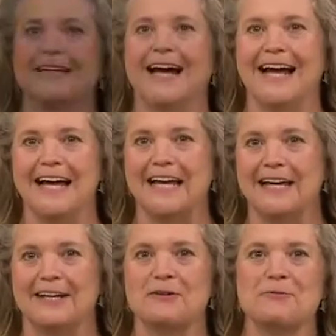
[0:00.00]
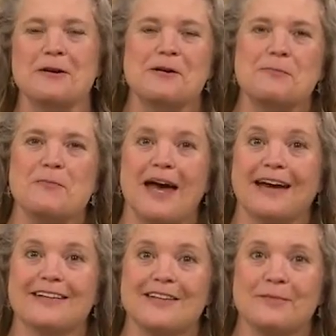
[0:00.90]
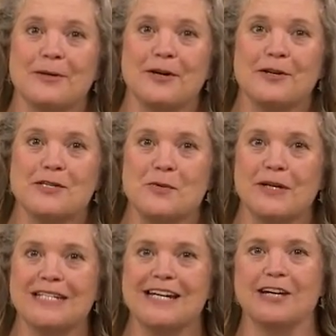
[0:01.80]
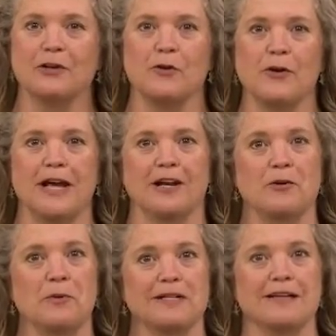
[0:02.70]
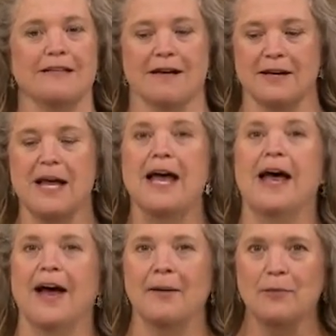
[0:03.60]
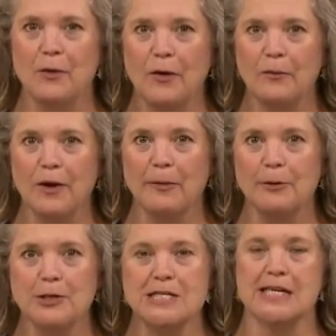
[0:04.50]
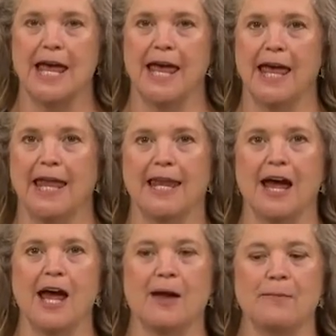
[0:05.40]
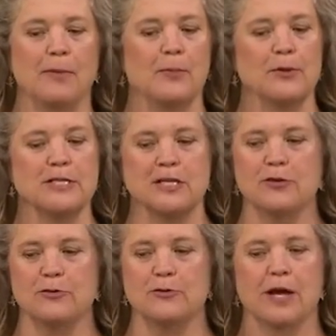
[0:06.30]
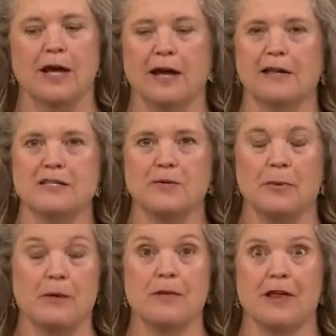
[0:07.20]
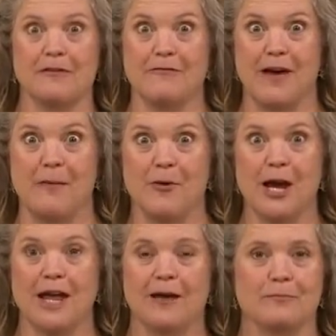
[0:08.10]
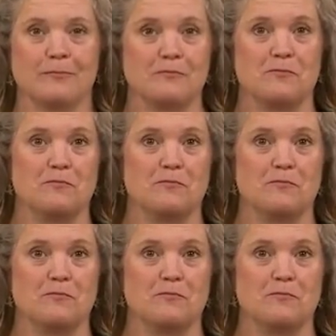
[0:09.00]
Hi, welcome back to the McCall's Quilting Glorieta Quilt Along. I'm Laura Roberts, and I'm the person who gets to play with all the fabric and